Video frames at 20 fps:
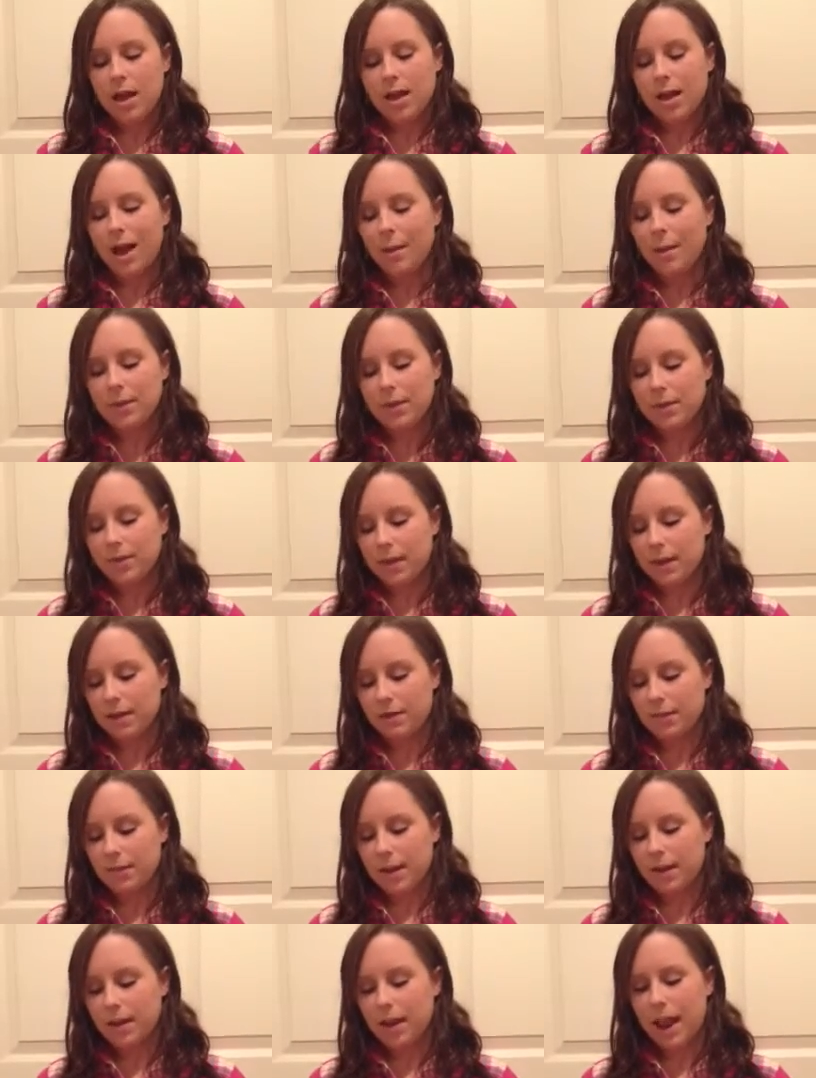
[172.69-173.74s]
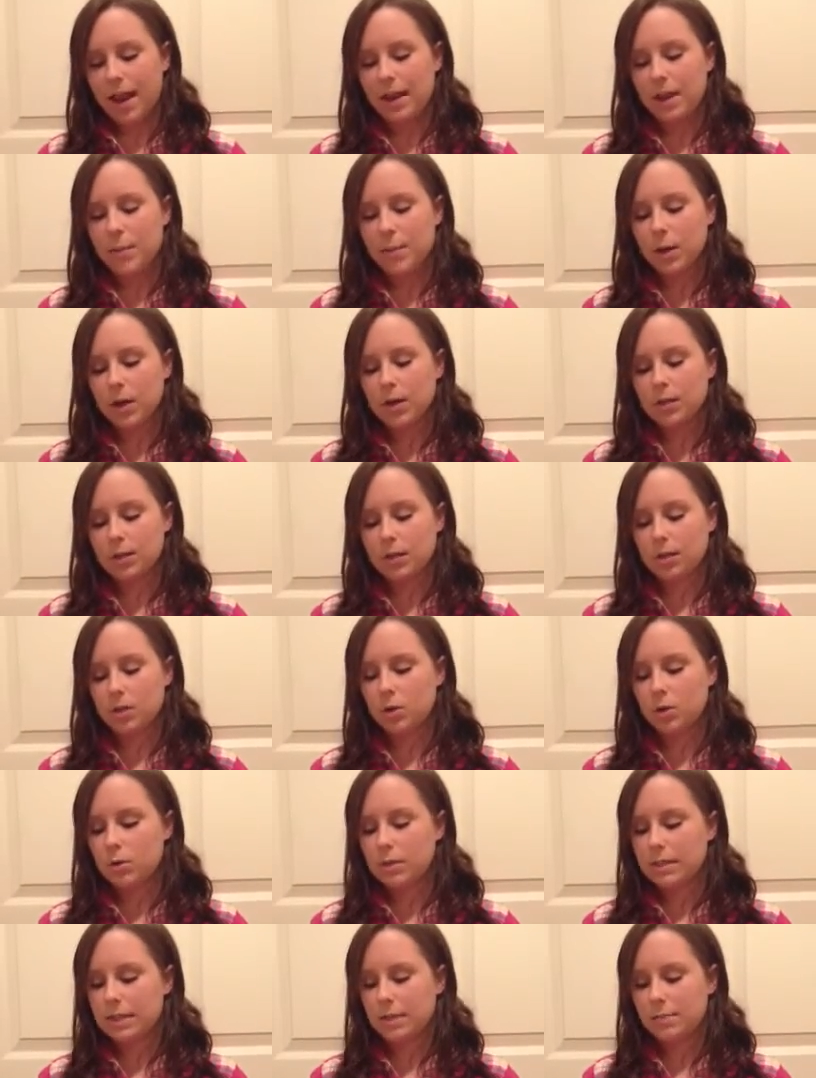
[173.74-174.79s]
Come to think of it, any person
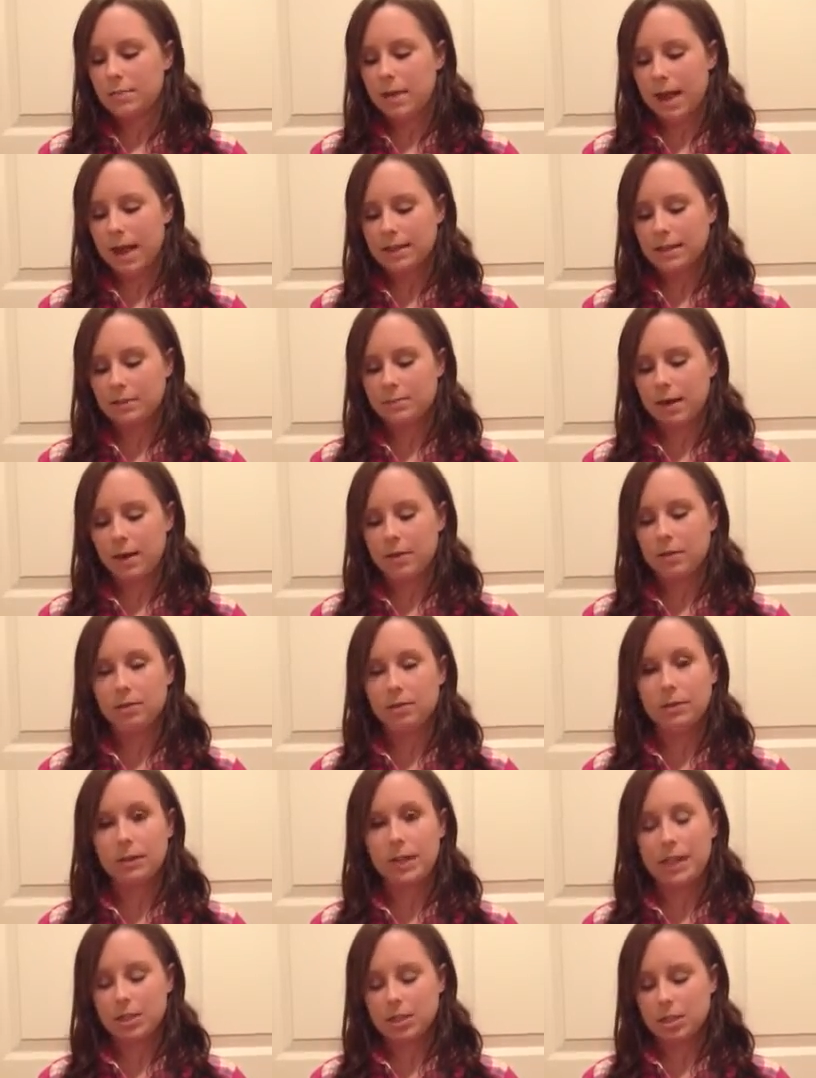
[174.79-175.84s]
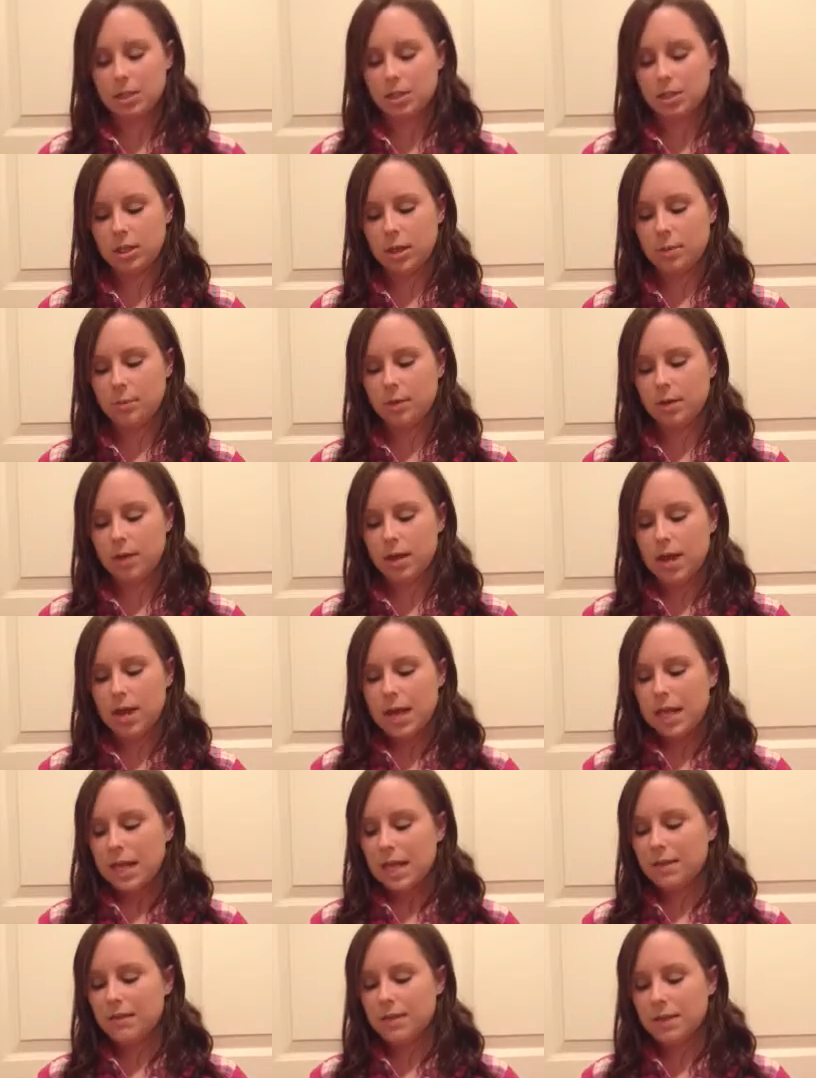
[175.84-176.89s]
who is impacted by their relationship,
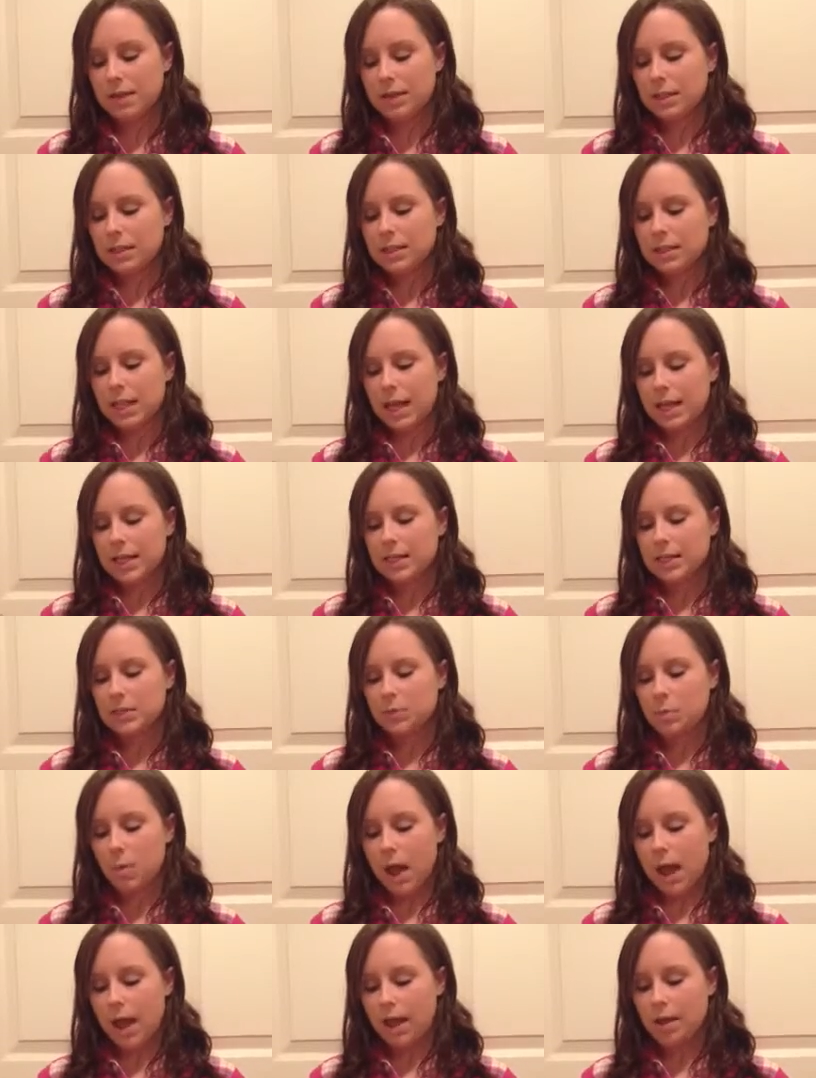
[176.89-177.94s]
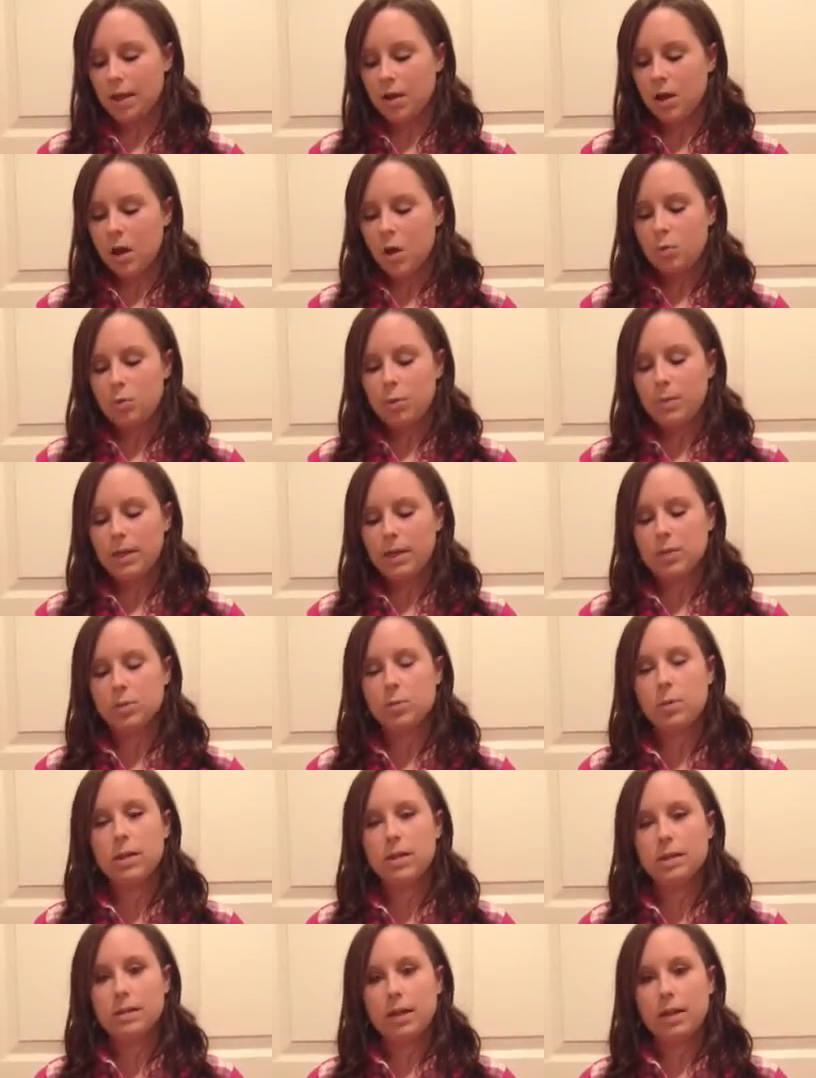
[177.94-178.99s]
even in the slightest way, will be
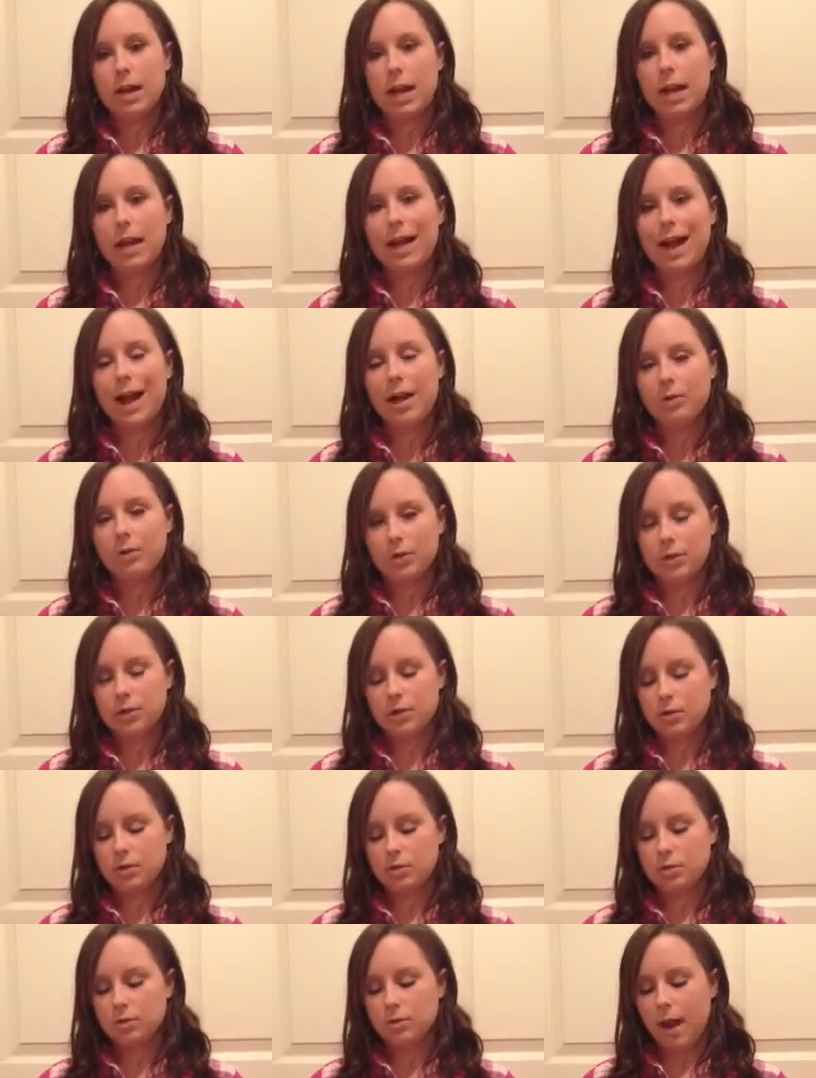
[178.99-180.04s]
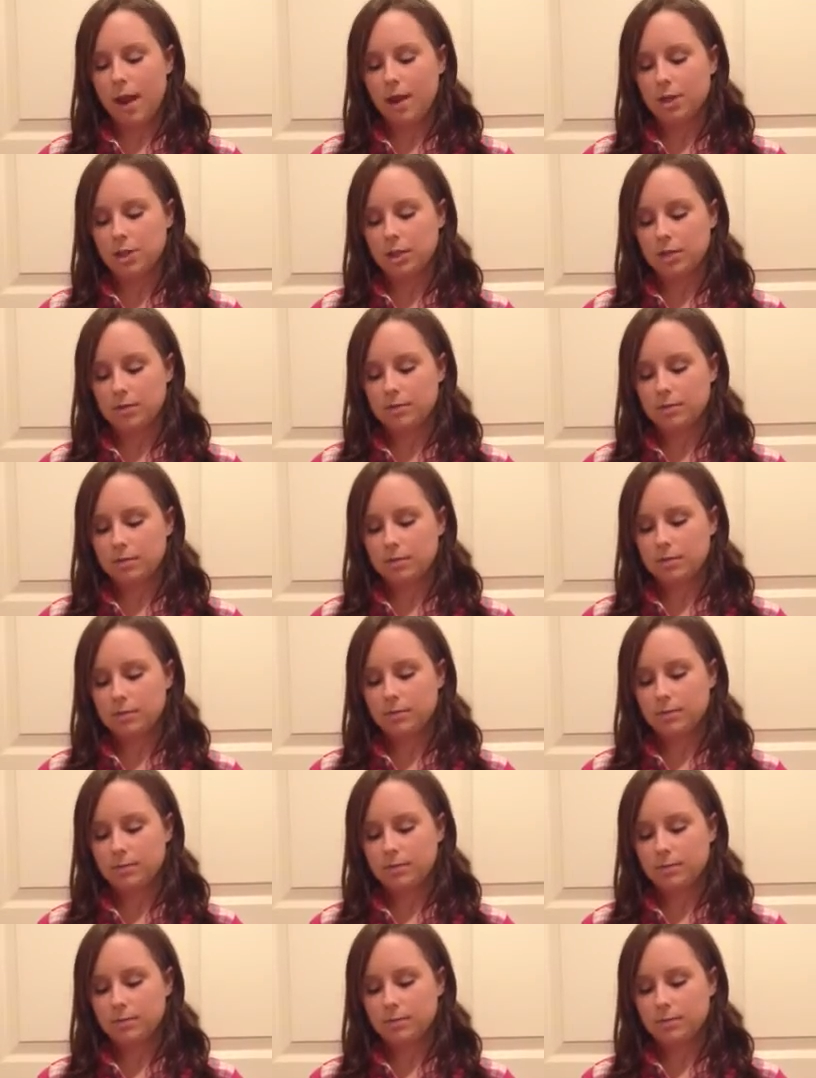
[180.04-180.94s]
twisted in countless new directions.